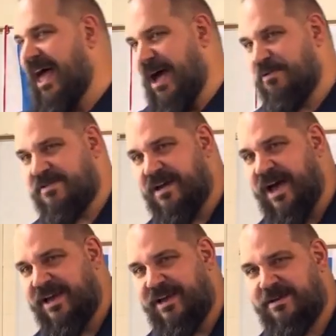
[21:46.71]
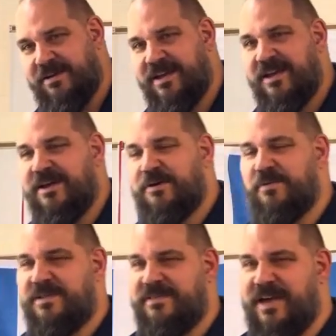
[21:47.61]
I was talking
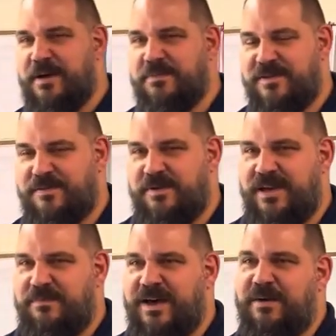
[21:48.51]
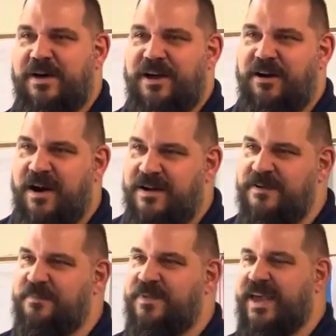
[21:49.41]
with Deb this week about my garden,